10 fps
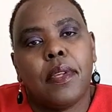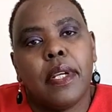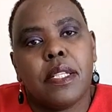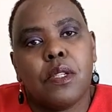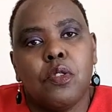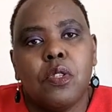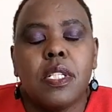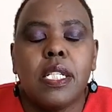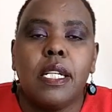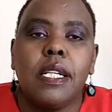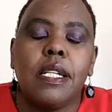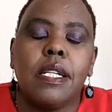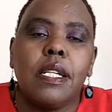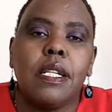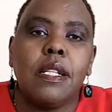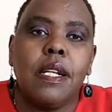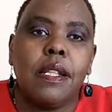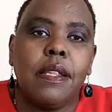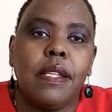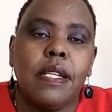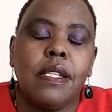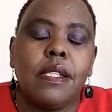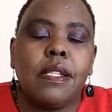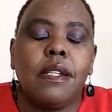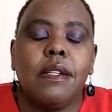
It's good that these